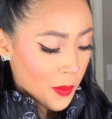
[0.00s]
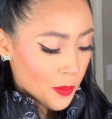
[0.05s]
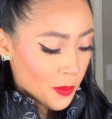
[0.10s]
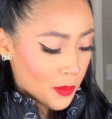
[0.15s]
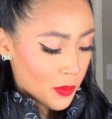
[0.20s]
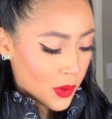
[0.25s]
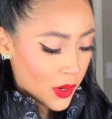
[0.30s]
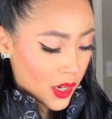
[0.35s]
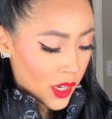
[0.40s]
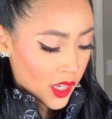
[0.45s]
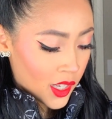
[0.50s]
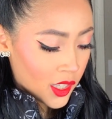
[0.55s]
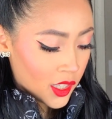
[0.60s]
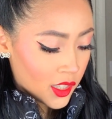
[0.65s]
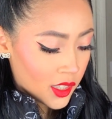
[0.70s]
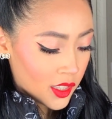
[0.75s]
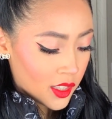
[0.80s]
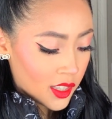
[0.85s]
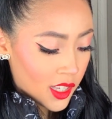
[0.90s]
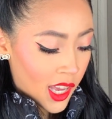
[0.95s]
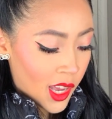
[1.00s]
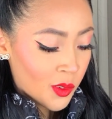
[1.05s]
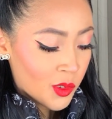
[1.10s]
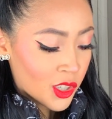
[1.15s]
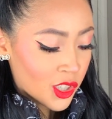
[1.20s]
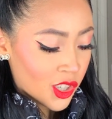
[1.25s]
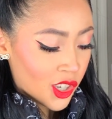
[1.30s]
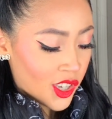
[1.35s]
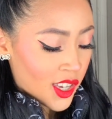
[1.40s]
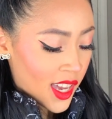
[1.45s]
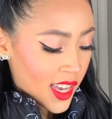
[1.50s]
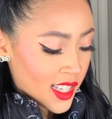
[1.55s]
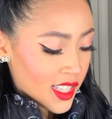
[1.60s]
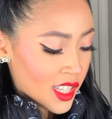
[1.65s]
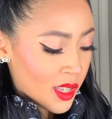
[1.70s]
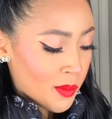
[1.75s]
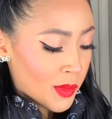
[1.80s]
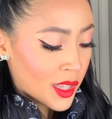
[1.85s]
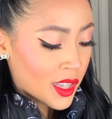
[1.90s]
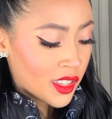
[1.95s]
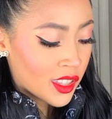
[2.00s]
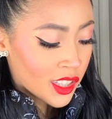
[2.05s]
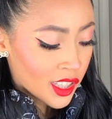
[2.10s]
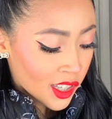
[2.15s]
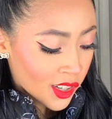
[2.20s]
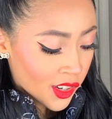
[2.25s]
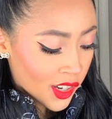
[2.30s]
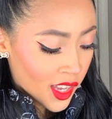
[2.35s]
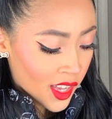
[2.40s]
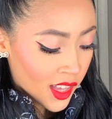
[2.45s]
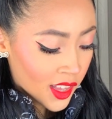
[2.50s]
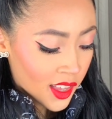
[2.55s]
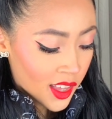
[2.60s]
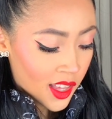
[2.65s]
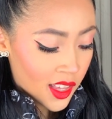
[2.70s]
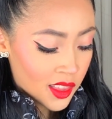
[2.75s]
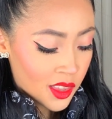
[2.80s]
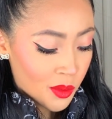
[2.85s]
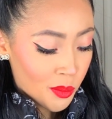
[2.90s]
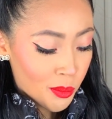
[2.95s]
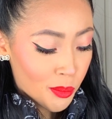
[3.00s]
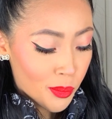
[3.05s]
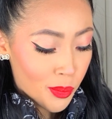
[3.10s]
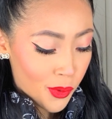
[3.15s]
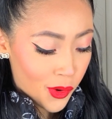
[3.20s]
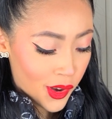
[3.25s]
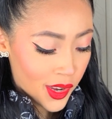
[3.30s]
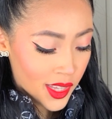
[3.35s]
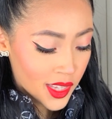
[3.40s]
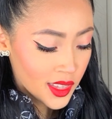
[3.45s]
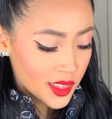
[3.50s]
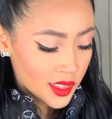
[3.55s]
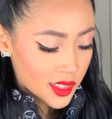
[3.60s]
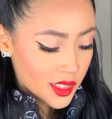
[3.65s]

but I will show you guys the material and the print.